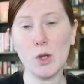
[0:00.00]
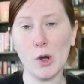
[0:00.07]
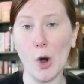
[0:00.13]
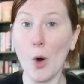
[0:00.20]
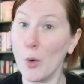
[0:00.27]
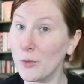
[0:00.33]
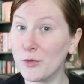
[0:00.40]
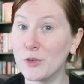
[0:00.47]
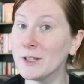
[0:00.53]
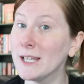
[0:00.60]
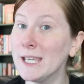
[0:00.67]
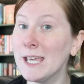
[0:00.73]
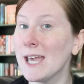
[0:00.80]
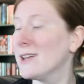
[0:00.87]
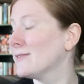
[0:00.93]

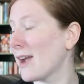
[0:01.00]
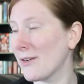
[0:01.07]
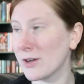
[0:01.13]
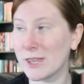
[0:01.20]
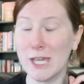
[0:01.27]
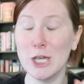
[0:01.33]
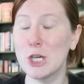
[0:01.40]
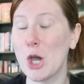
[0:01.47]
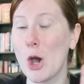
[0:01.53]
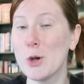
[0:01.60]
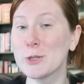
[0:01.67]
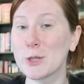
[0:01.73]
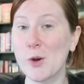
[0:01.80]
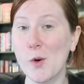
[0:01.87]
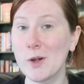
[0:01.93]
Hopefully, if everything
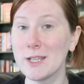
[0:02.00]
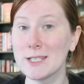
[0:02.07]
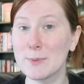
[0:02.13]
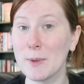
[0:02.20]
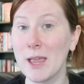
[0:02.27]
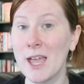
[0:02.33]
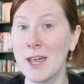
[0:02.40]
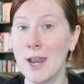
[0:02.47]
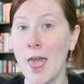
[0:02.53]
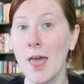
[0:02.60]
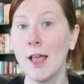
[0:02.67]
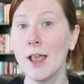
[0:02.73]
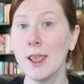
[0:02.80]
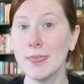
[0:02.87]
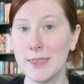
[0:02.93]
goes according to plan,
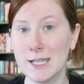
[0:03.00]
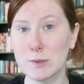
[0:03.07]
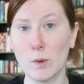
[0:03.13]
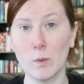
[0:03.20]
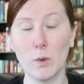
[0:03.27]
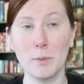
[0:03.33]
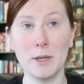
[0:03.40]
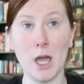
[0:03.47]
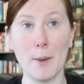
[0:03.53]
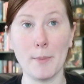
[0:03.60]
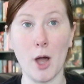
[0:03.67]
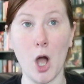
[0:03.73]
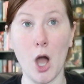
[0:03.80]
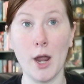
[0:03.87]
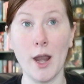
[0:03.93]
this one will be up
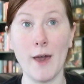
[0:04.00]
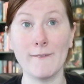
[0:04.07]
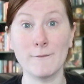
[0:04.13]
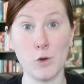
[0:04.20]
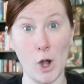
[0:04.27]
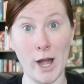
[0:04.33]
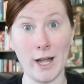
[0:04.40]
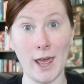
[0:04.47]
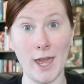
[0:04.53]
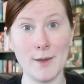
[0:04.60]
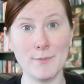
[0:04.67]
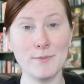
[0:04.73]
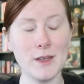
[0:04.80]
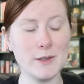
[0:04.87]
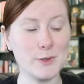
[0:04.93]
on
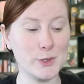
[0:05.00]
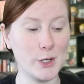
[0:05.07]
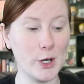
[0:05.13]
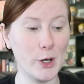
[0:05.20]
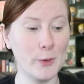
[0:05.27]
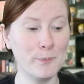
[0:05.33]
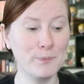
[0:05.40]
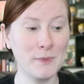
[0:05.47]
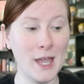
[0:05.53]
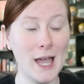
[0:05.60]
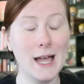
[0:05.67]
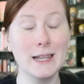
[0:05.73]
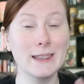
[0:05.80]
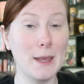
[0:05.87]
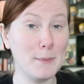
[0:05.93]
Friday. So
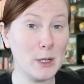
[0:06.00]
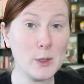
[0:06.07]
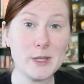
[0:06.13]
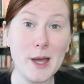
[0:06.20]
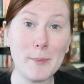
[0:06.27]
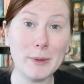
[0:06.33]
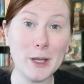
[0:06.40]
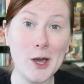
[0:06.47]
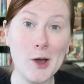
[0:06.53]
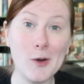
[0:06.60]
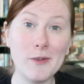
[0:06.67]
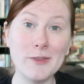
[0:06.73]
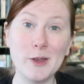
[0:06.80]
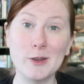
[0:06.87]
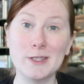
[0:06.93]
let me know down below
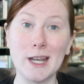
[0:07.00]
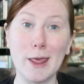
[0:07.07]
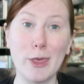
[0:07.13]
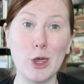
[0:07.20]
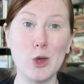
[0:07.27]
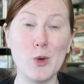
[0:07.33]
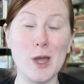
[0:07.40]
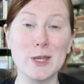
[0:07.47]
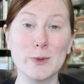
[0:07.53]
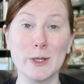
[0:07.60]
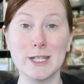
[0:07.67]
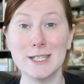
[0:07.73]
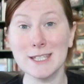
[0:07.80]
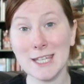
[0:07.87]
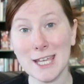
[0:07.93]
if there's anything you guys
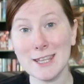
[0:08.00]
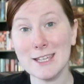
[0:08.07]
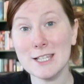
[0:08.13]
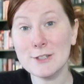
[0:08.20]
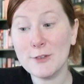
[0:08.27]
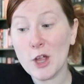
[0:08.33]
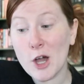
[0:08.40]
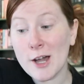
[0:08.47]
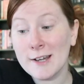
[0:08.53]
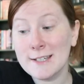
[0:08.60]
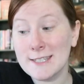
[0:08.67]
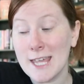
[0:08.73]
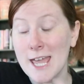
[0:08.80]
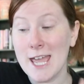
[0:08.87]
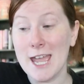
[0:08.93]
want to see in these
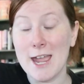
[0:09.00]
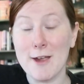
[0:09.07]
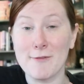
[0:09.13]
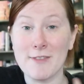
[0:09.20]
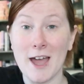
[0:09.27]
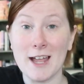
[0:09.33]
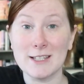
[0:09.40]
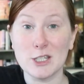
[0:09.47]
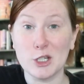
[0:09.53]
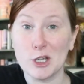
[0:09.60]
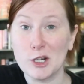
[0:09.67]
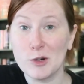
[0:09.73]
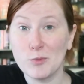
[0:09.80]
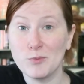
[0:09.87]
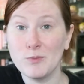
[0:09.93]
vlogs, if that's a
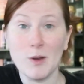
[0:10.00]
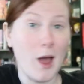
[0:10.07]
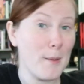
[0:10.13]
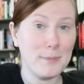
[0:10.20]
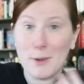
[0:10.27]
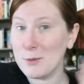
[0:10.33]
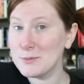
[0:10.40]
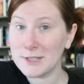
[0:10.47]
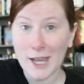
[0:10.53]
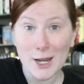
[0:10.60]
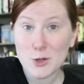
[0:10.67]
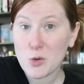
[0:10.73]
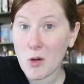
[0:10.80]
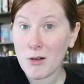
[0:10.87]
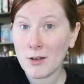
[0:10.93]
good upload
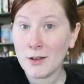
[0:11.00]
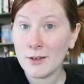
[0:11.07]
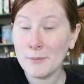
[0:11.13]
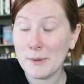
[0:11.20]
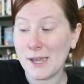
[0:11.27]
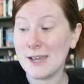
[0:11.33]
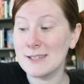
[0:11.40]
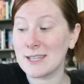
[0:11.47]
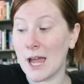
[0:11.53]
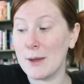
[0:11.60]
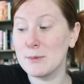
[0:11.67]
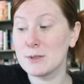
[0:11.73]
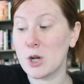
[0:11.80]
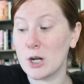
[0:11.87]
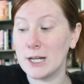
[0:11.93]
schedule, because
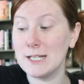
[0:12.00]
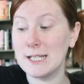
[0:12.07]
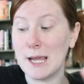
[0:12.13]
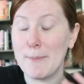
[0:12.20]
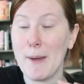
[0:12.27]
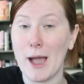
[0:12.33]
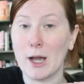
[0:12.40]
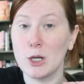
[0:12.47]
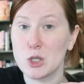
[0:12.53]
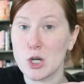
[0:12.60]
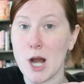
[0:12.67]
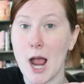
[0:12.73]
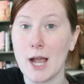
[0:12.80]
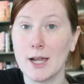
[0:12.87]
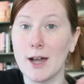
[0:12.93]
I'm starting to get back on
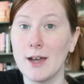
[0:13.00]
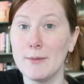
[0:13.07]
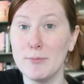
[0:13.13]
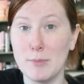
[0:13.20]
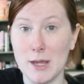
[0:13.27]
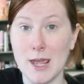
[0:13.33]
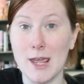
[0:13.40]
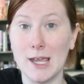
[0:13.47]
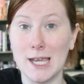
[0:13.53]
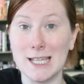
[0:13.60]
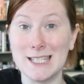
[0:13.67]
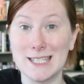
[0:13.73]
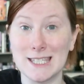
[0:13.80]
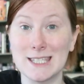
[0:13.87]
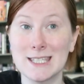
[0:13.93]
track and being
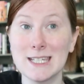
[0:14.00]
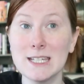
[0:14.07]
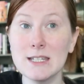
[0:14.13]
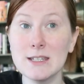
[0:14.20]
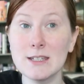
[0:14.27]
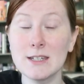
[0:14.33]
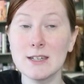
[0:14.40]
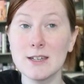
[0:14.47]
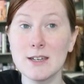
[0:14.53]
consistent.